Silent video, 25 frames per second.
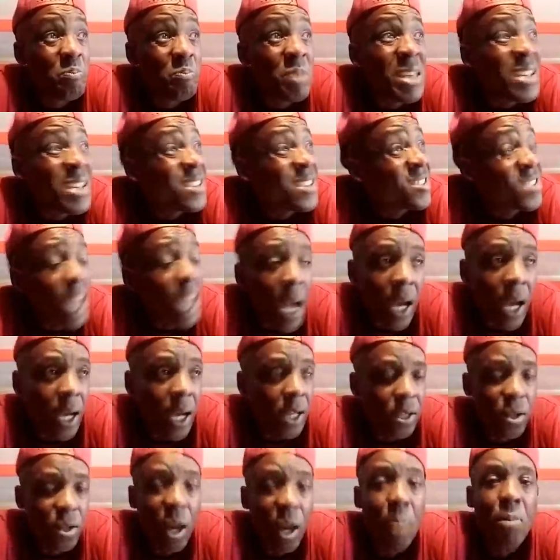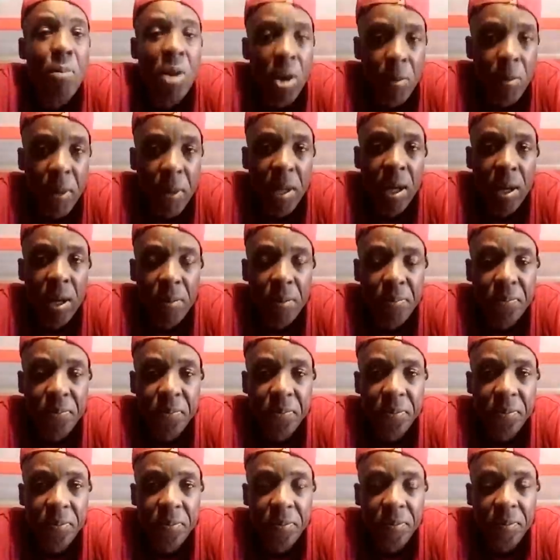big dance at Birmingham.
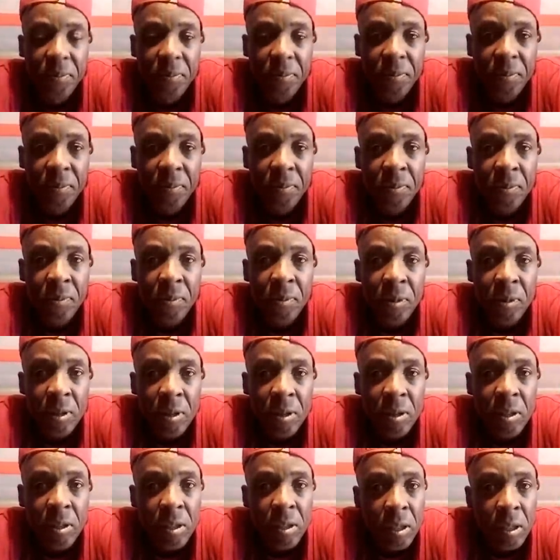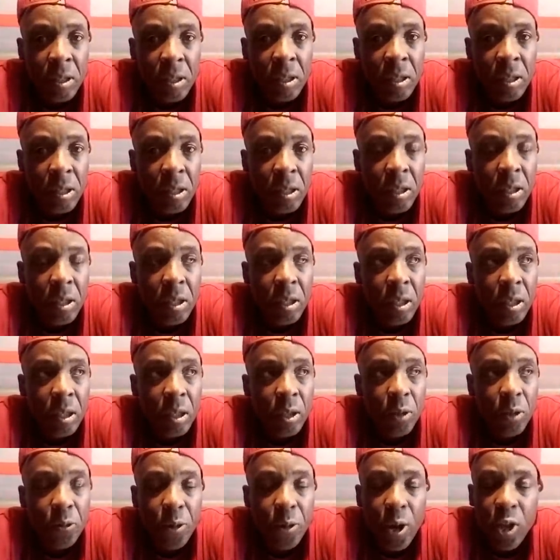Mm-hmm
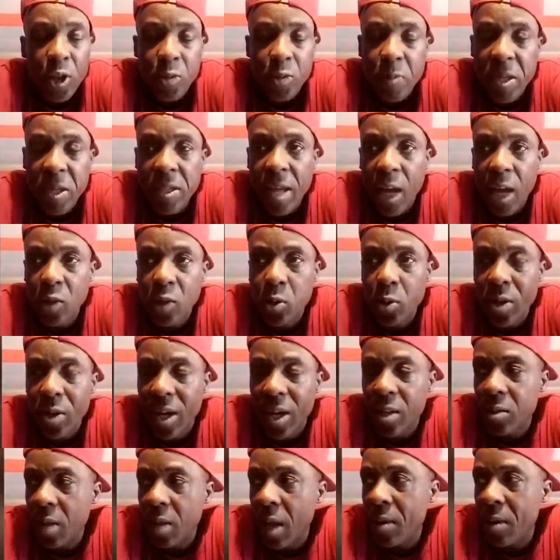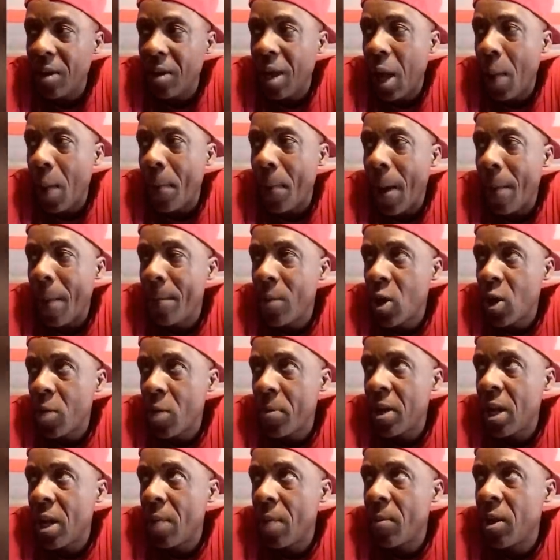the first big dance with a
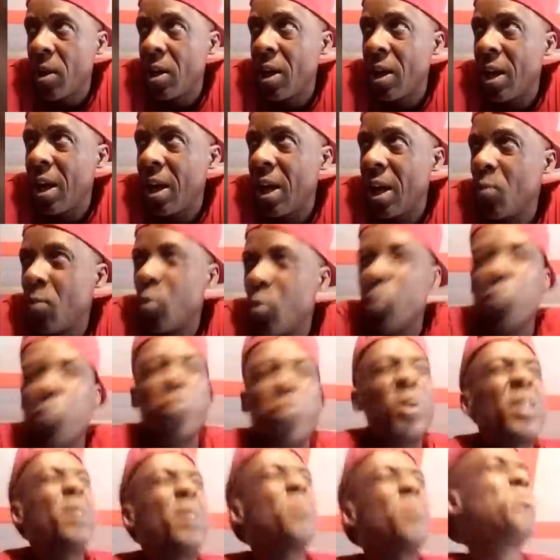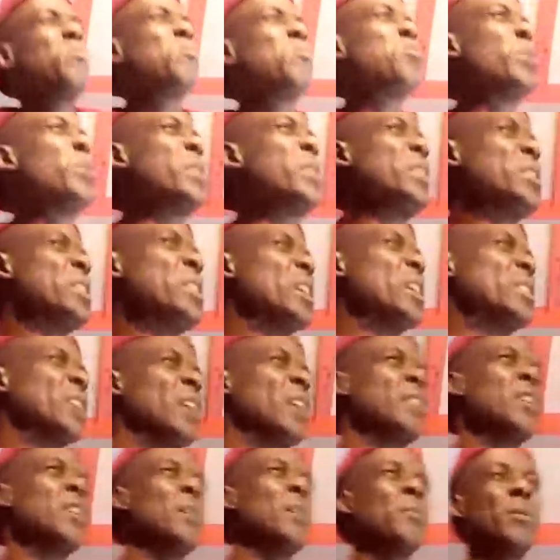Birmingham and uh, um with the with the
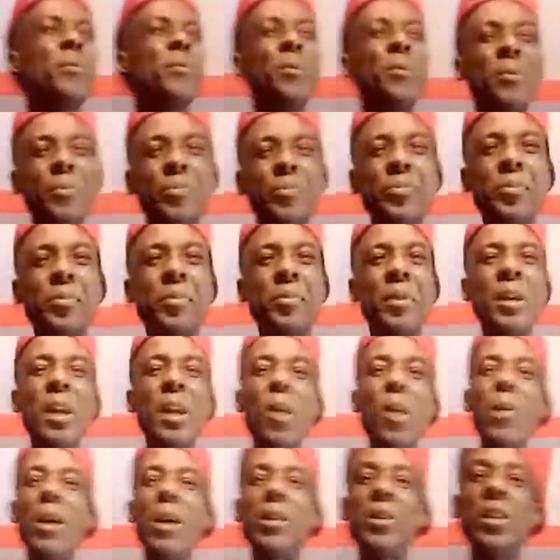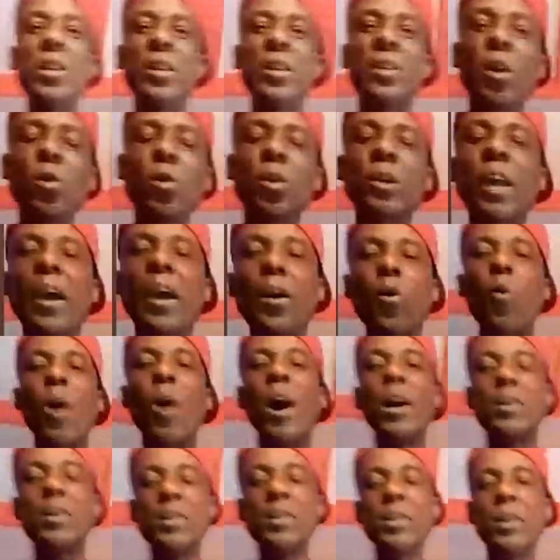theater name, you know what theater look like
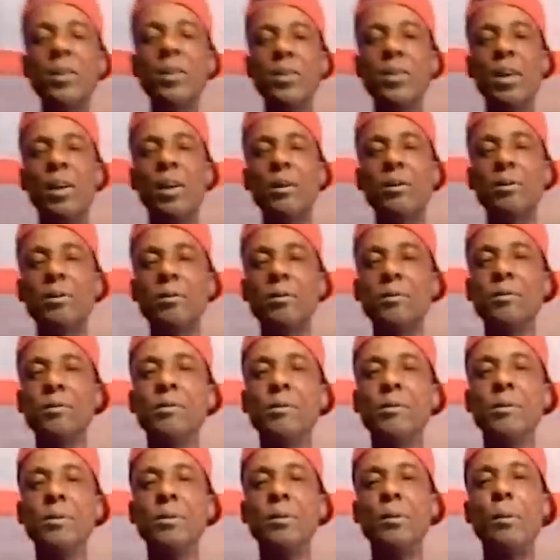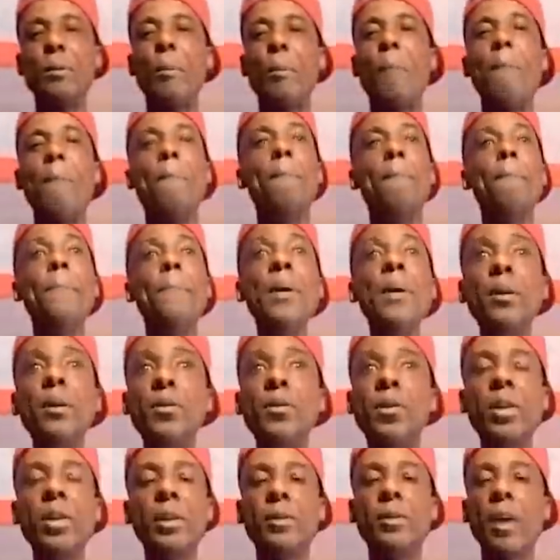what theater. Okay. Big
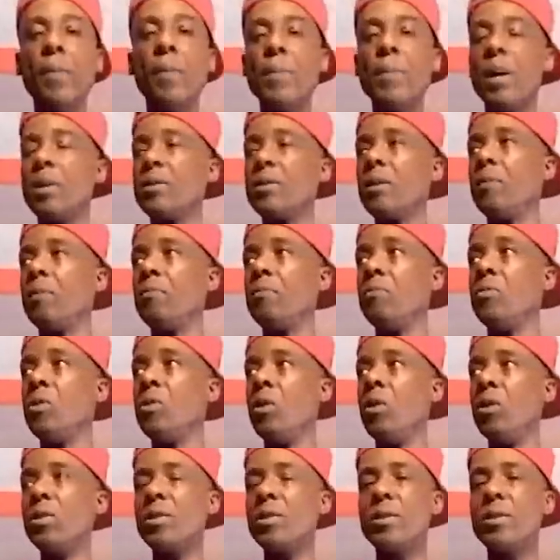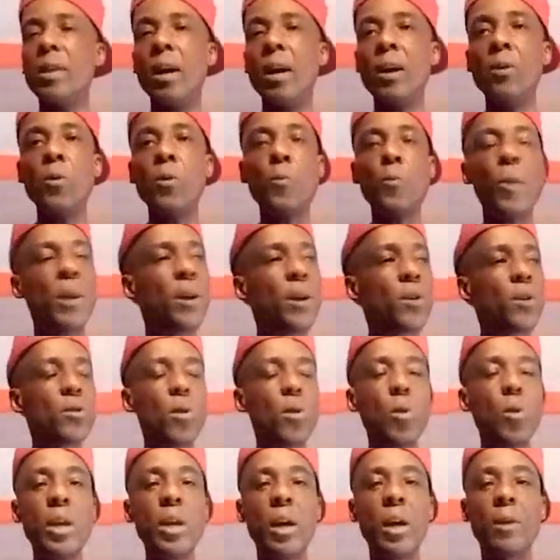theater me I said, no sound, look at the
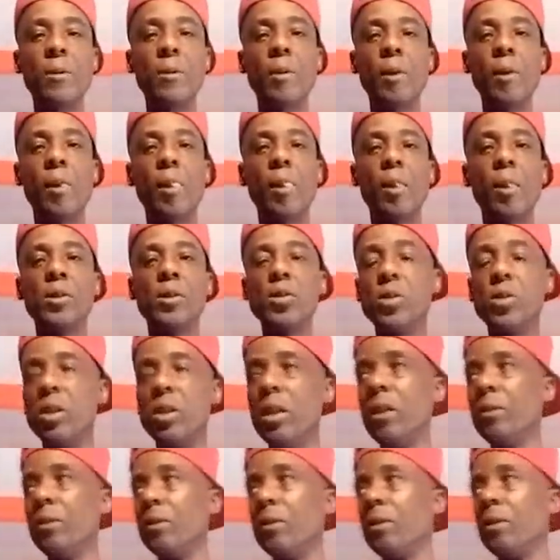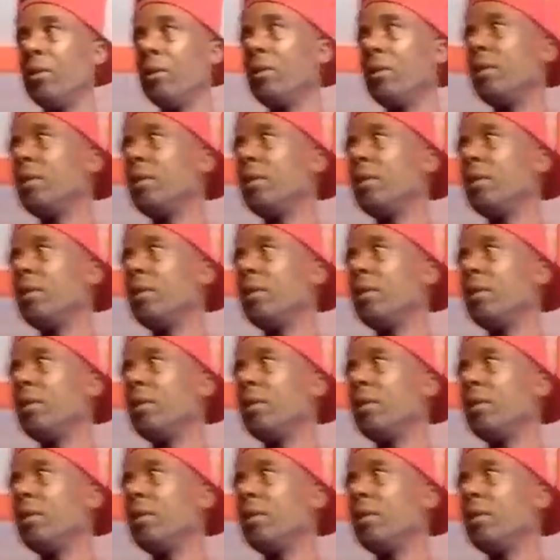crowd there. See?